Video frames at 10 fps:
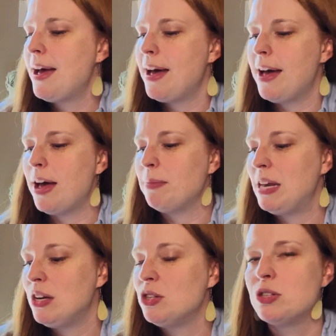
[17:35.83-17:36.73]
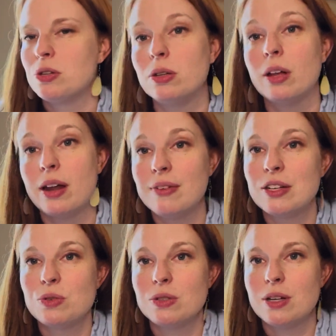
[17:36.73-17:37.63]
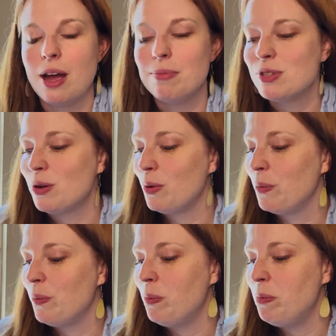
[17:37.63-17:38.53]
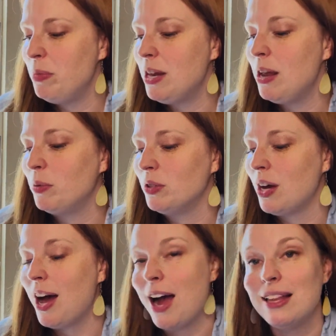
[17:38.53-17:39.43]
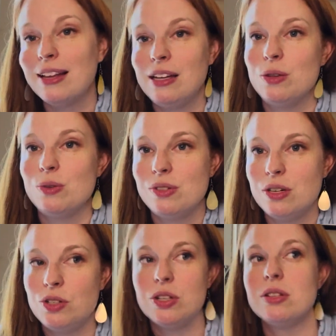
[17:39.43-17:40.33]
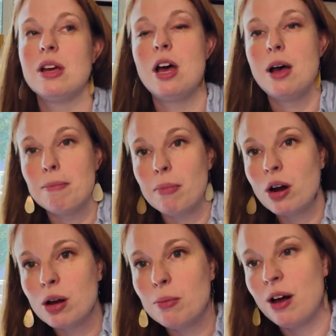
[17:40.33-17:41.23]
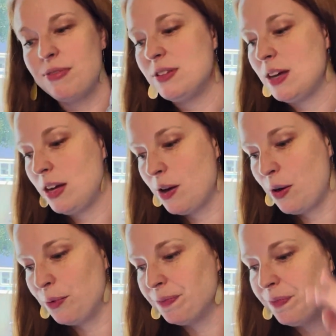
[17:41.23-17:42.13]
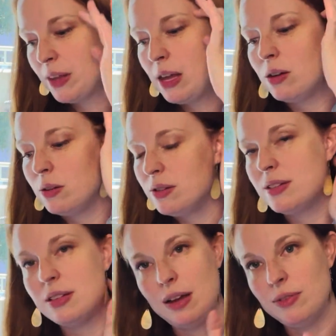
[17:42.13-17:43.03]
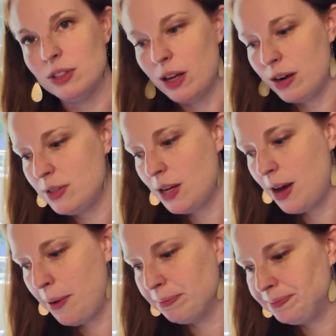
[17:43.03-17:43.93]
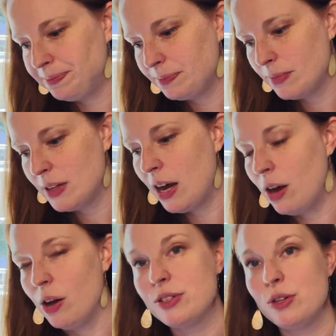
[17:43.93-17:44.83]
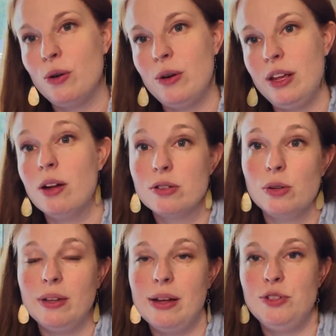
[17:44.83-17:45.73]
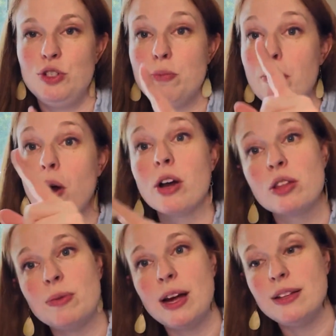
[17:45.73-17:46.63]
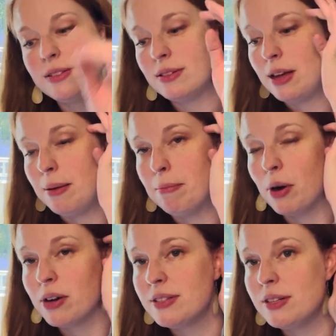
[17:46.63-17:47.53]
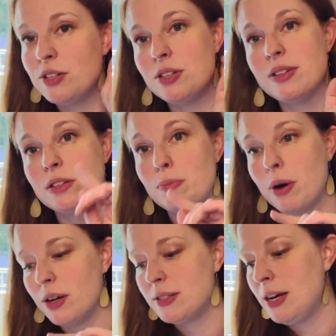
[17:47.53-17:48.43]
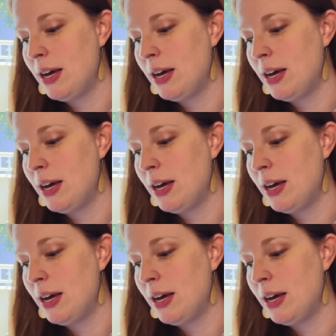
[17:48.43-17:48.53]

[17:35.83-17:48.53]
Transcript: And it just took a lot of extra time. So being able to highlight those stitches, mark them off as I go, saved a lot of time. It also allowed you park threads and mark stitches as parked.